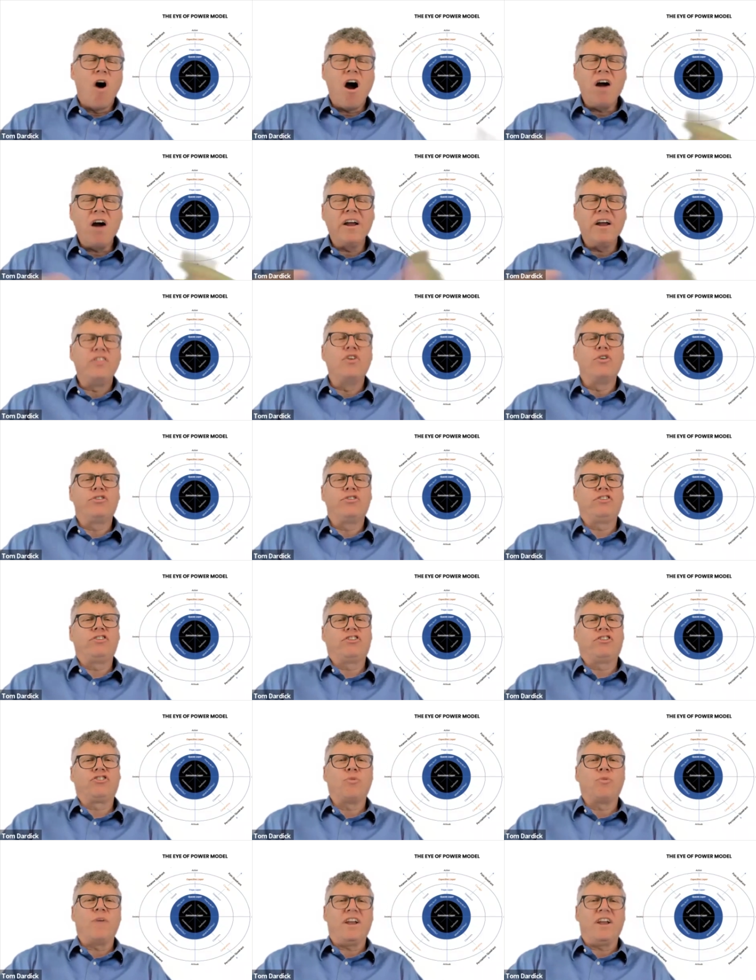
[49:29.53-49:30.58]
are in those
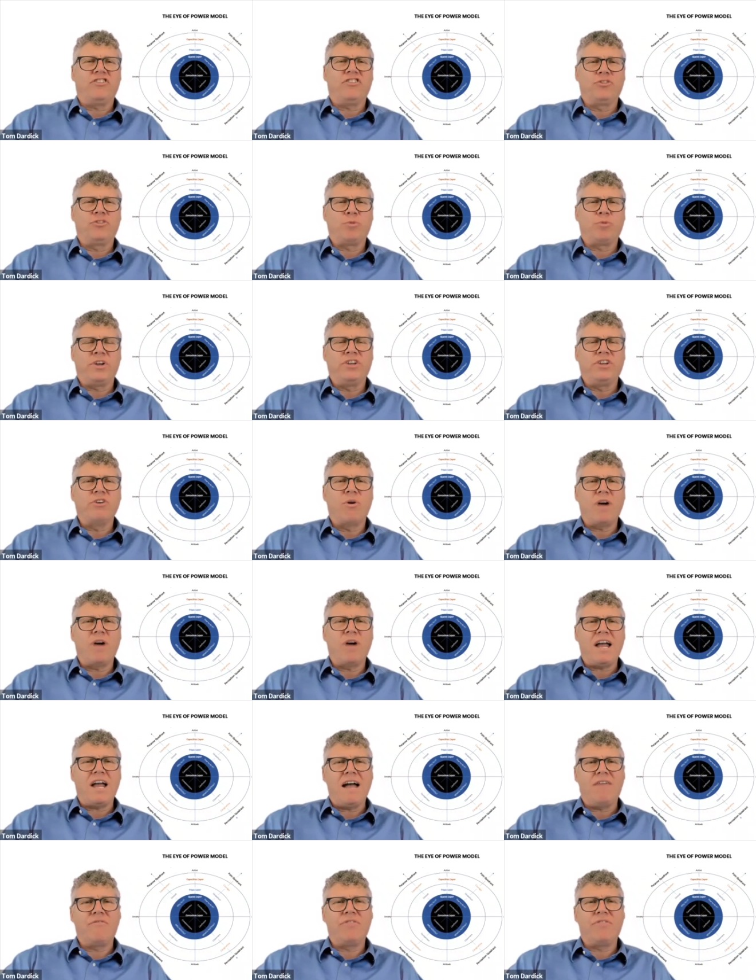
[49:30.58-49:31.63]
situations where you don't
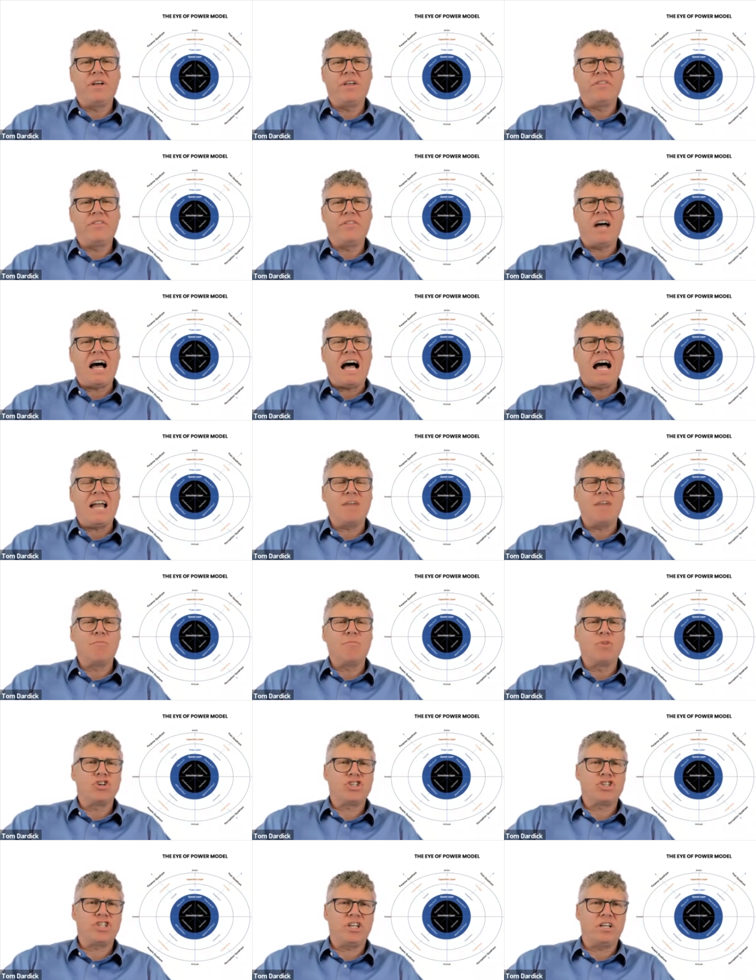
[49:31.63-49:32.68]
have the high
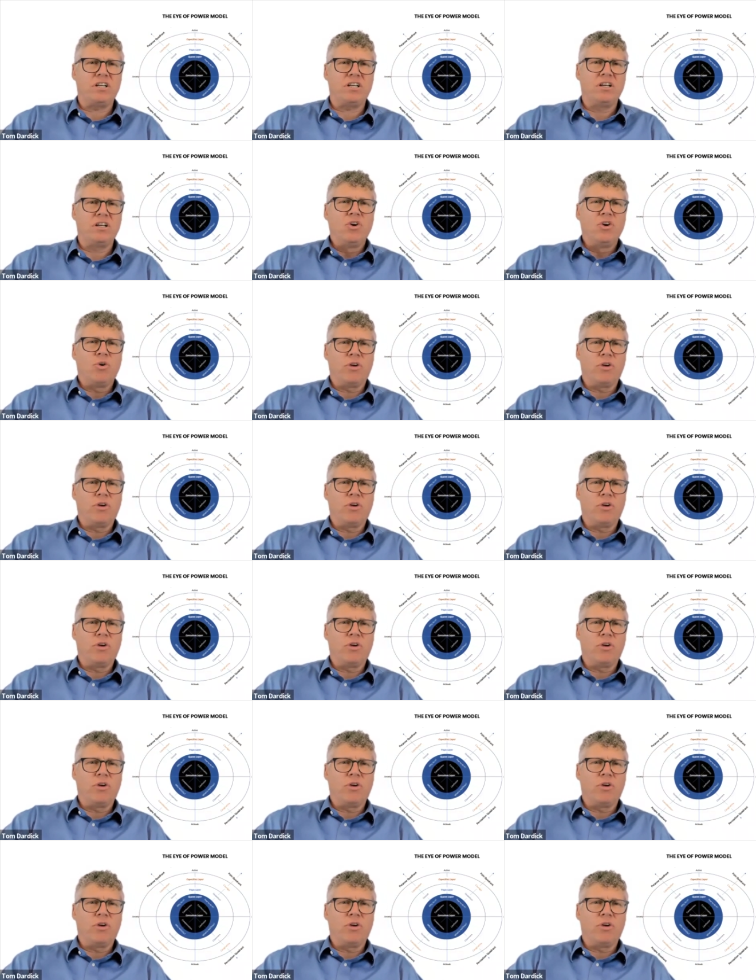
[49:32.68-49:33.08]
immersion